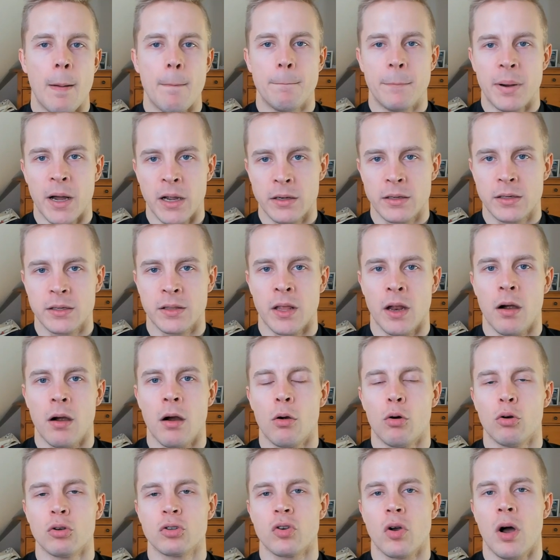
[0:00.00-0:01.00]
But there are
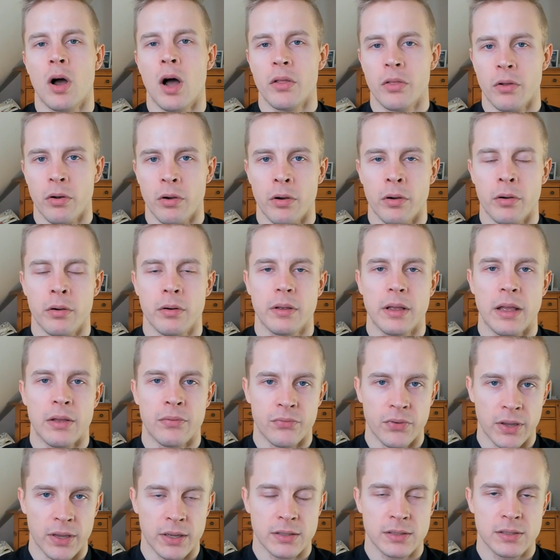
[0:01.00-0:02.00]
also other
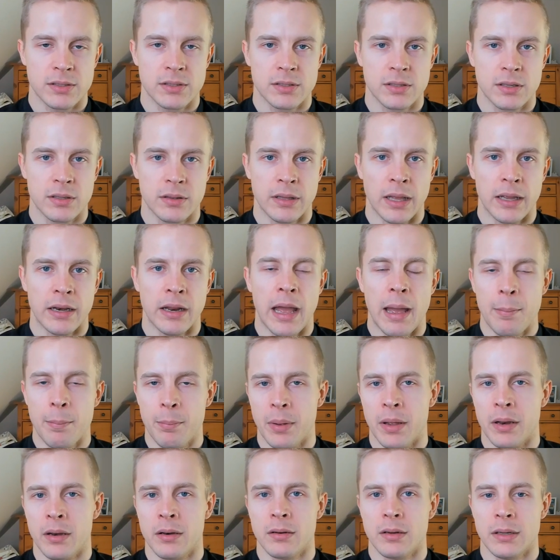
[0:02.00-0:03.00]
effects that
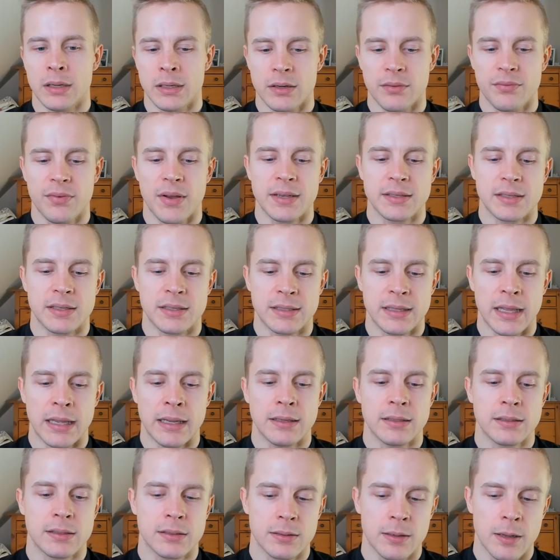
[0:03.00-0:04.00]
happen in the fast
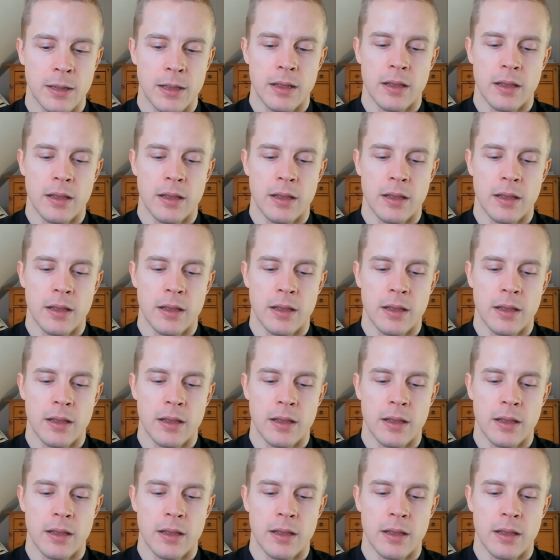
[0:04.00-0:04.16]
state,